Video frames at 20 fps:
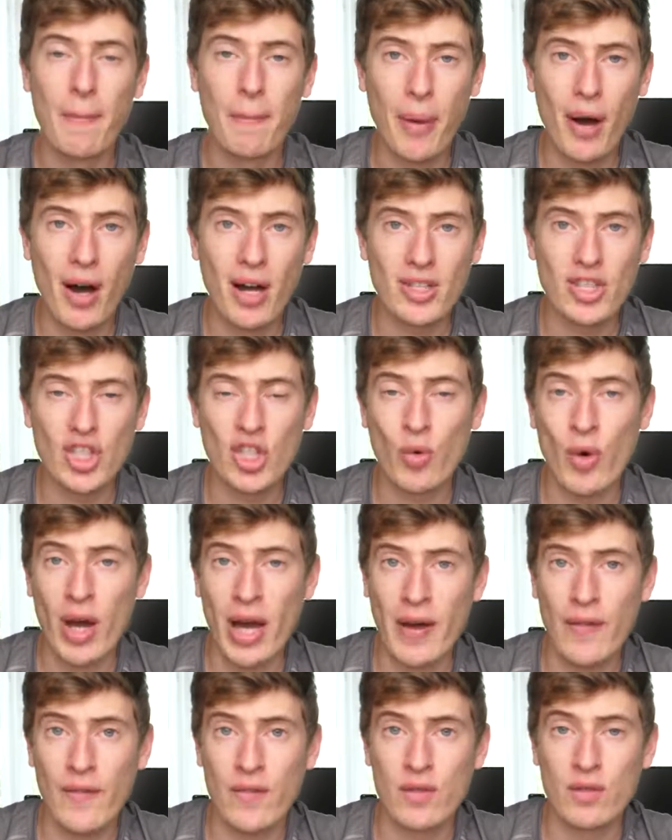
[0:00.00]
But you
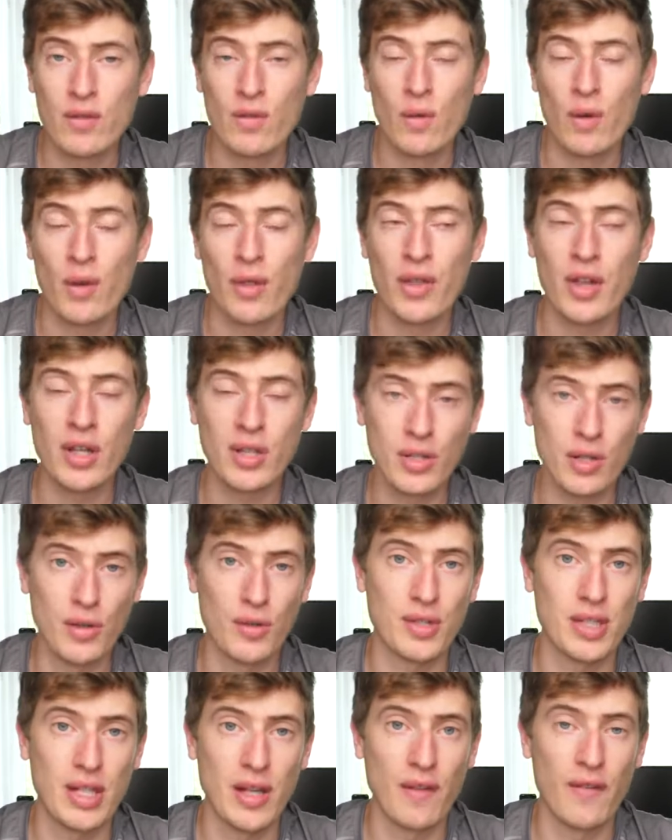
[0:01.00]
have to think to
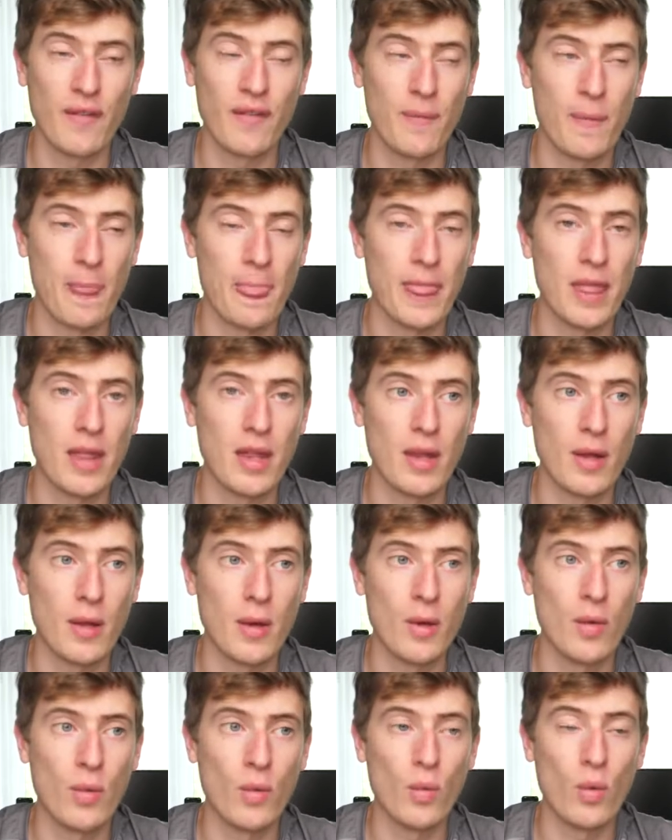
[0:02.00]
yourself,
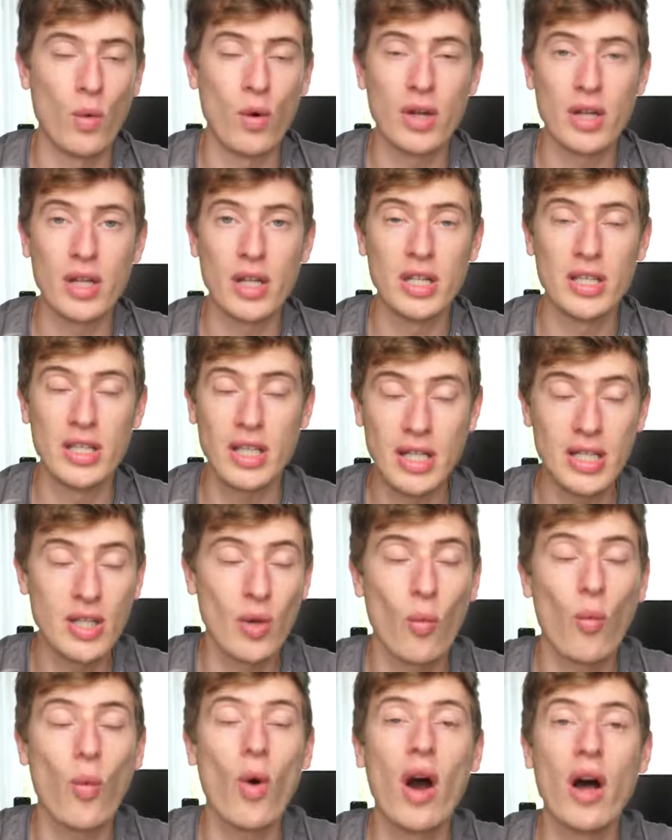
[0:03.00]
what is
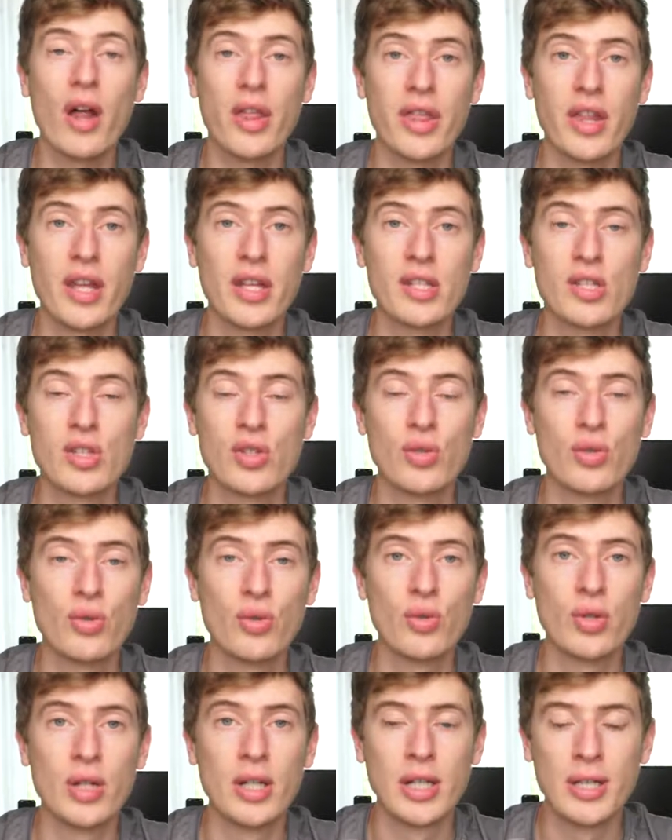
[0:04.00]
it worth it
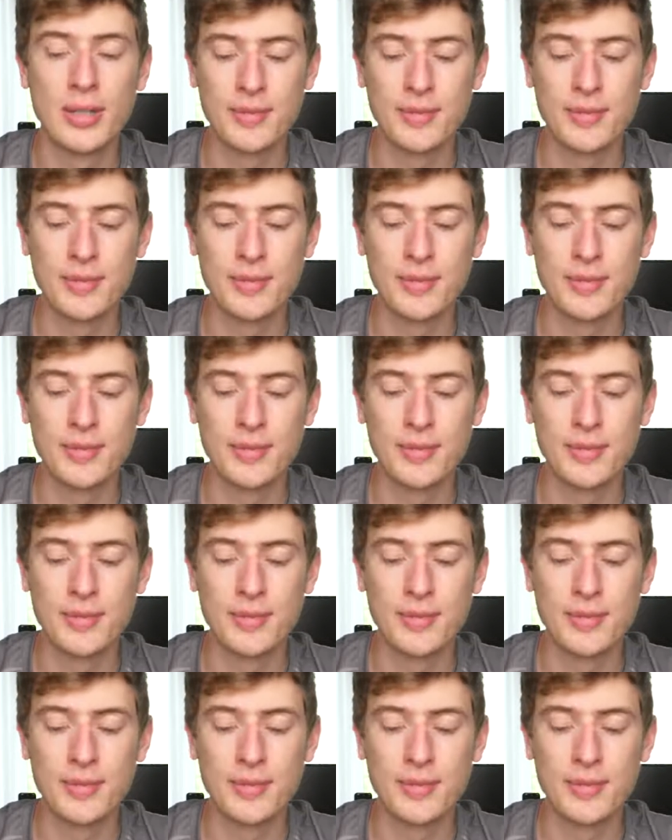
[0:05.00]
to